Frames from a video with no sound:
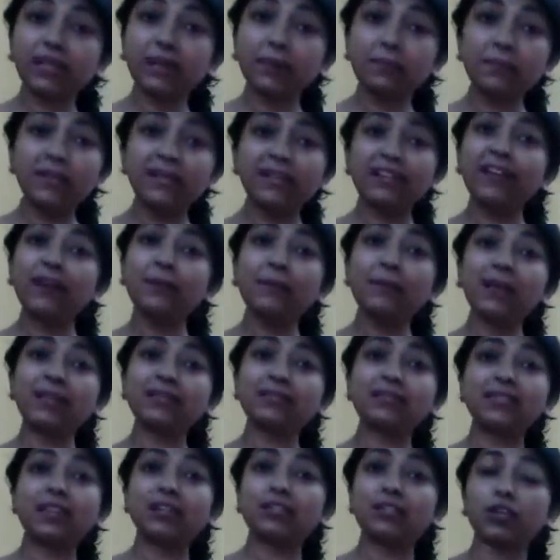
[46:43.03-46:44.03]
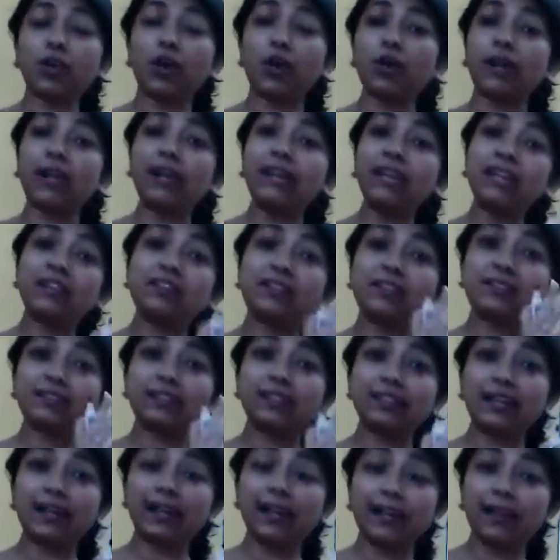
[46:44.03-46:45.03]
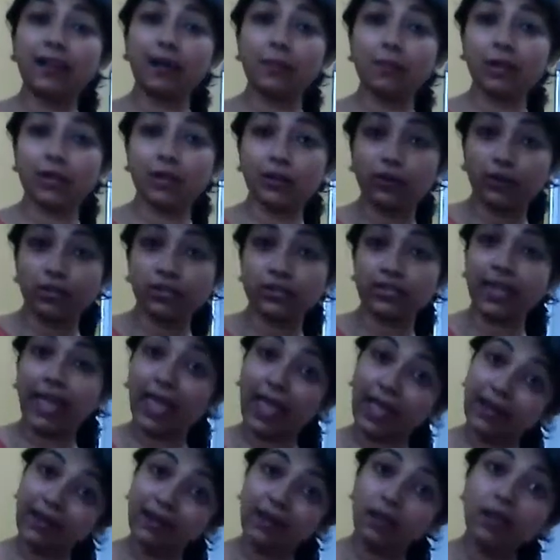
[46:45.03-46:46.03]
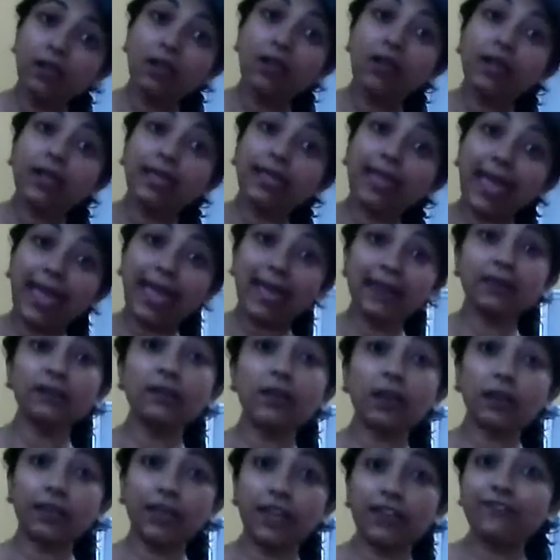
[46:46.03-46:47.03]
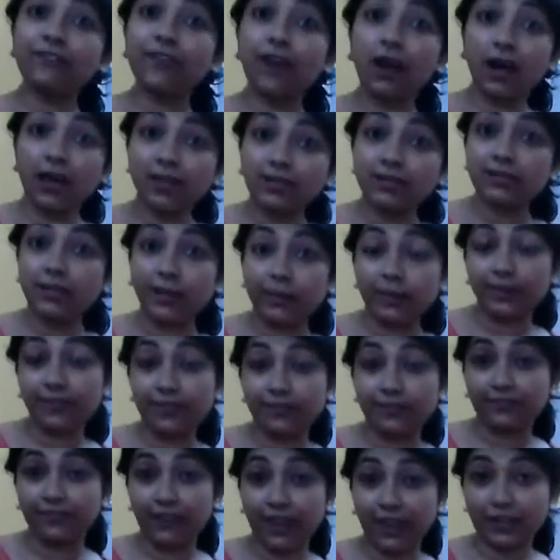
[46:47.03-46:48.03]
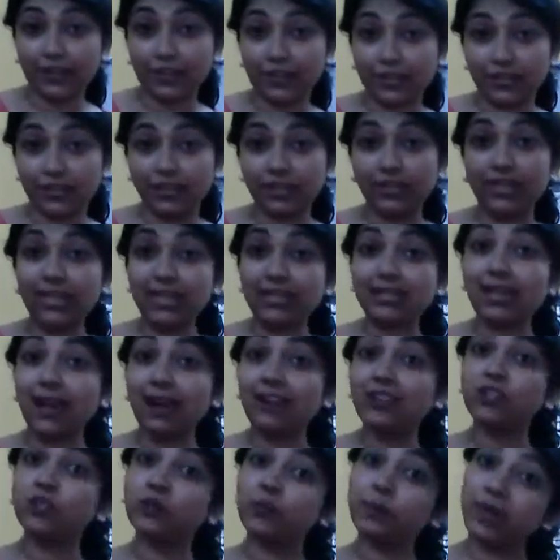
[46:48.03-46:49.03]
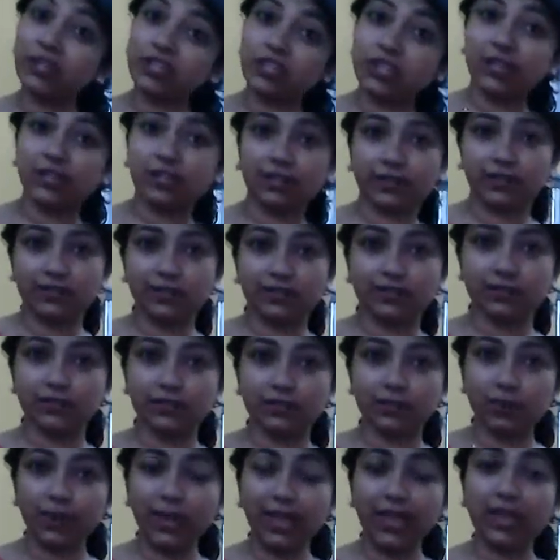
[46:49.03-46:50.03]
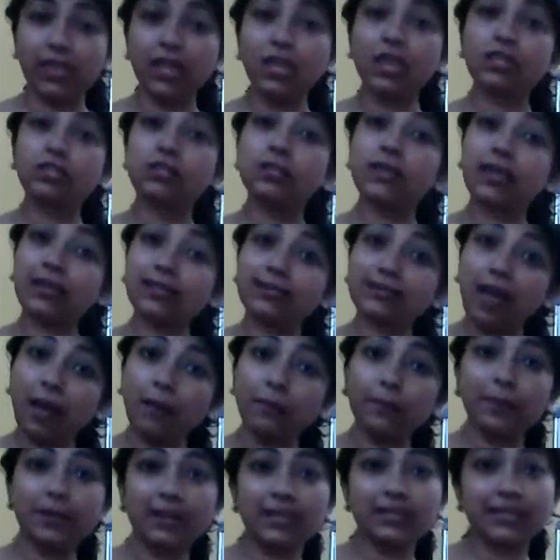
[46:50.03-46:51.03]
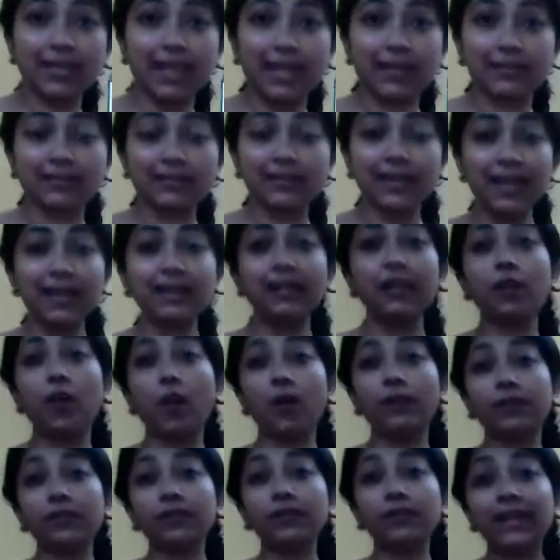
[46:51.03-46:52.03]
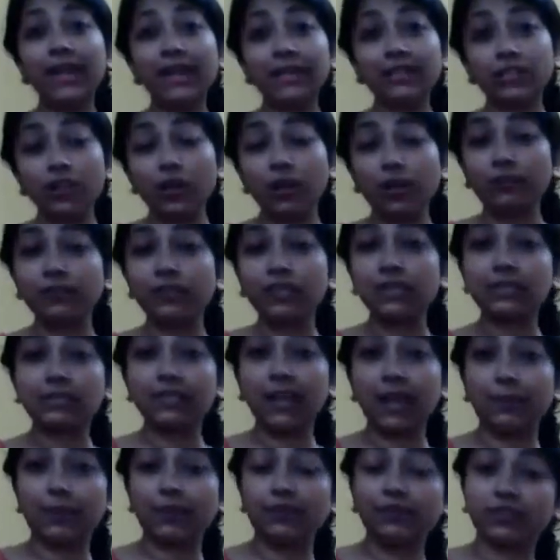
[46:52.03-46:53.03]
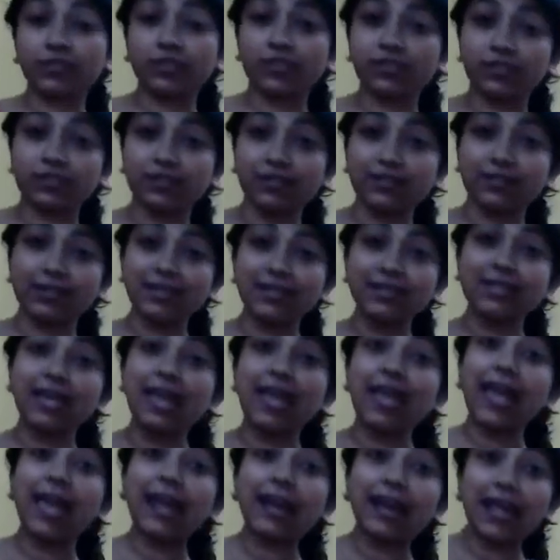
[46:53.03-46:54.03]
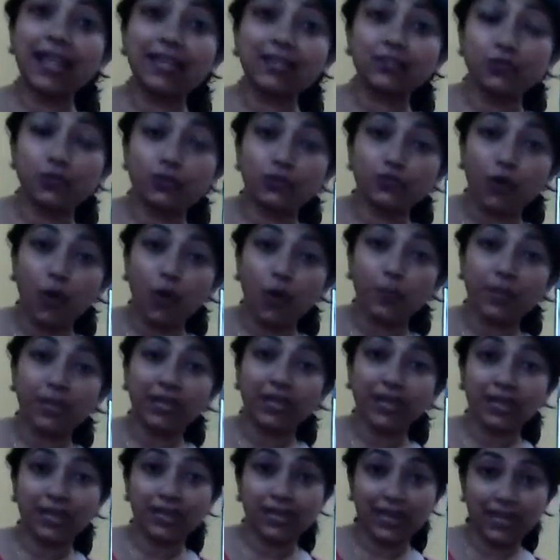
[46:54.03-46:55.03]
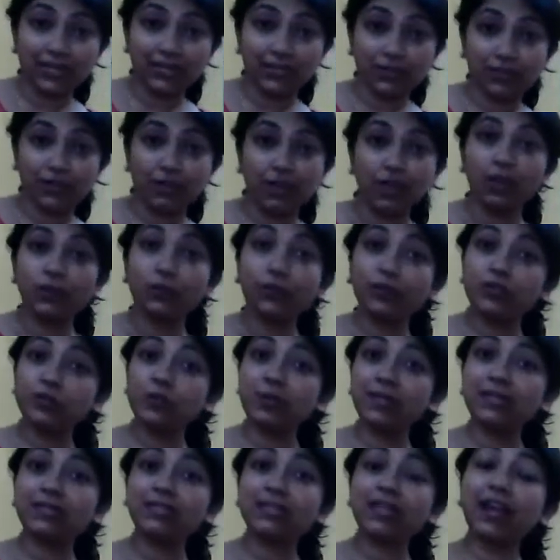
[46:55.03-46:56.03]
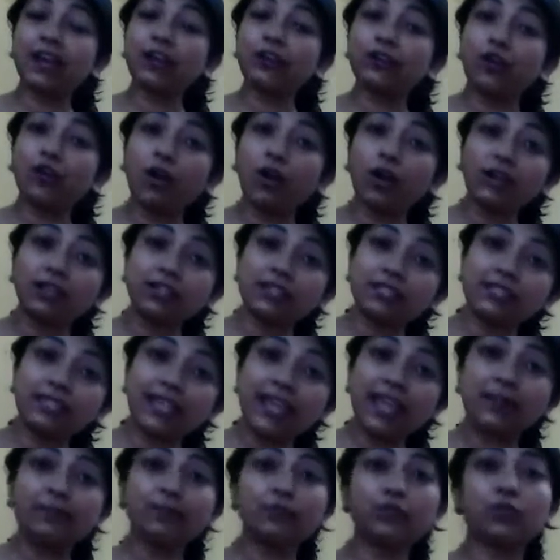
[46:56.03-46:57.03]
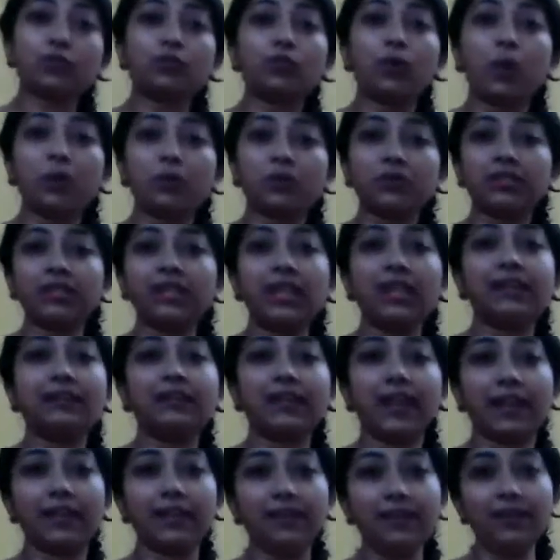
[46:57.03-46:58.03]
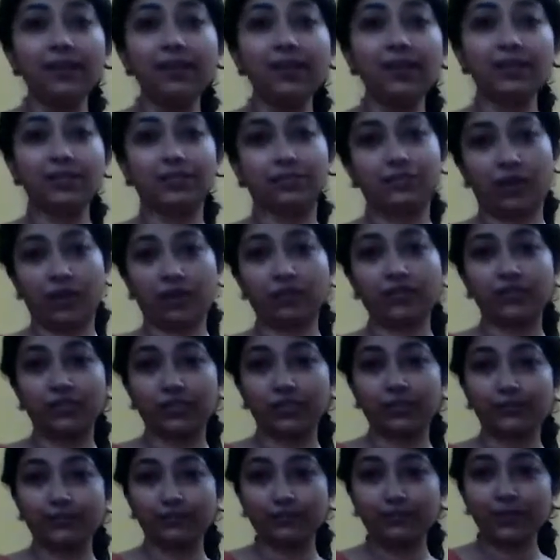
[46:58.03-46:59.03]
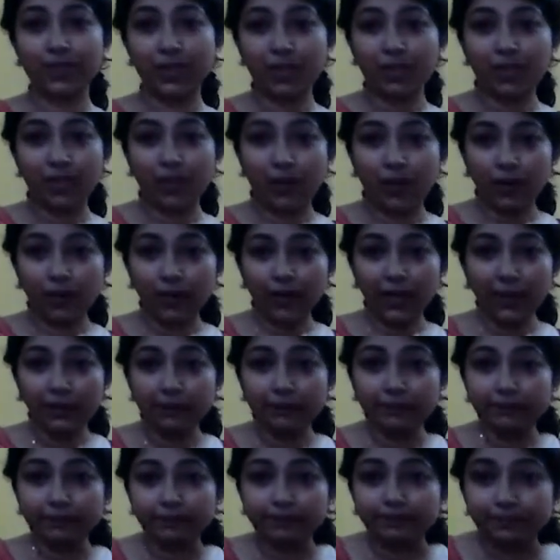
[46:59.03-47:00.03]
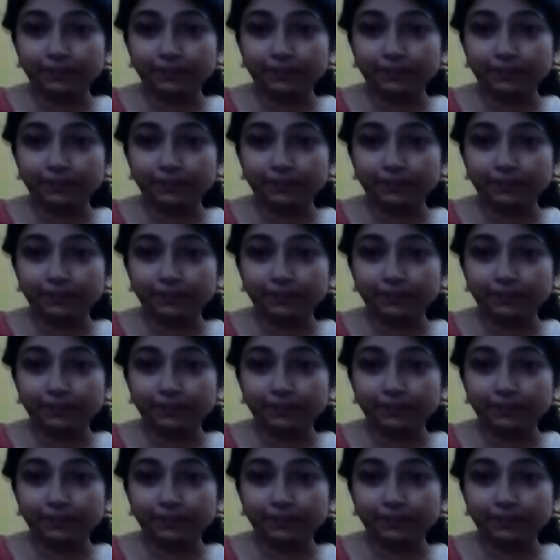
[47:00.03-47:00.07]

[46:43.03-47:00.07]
medium as such or any crystal that I come across can give us double refraction. These are special crystals. Okay, so example is calcite, and the nature of these type of crystals is anisotropic in nature, which means they are not same throughout the entire structure. Okay,